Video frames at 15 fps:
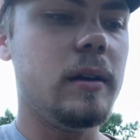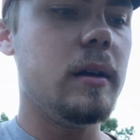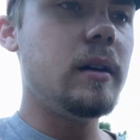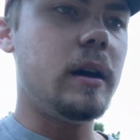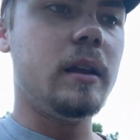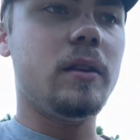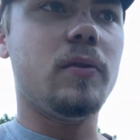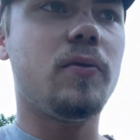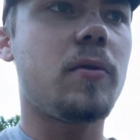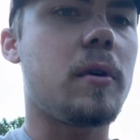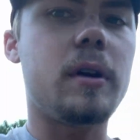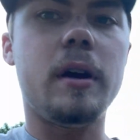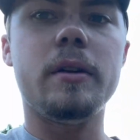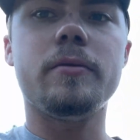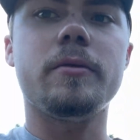on the
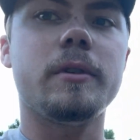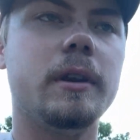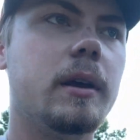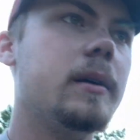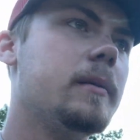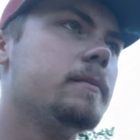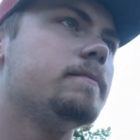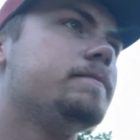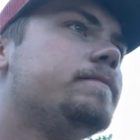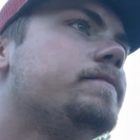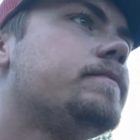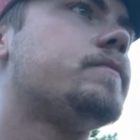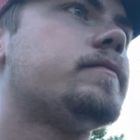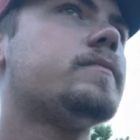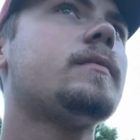400.
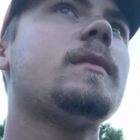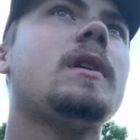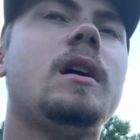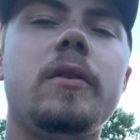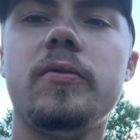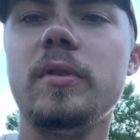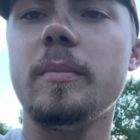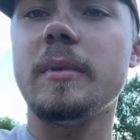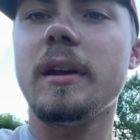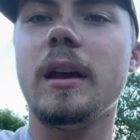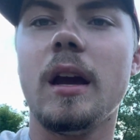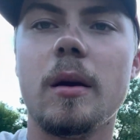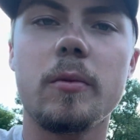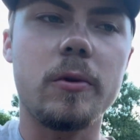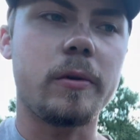I'll flip the
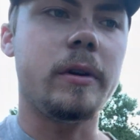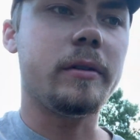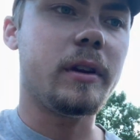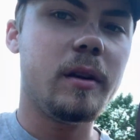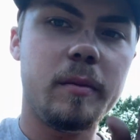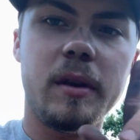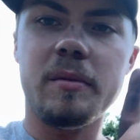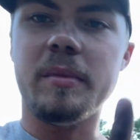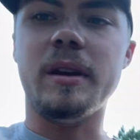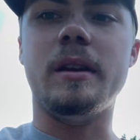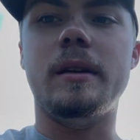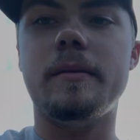camera around. Give me a minute.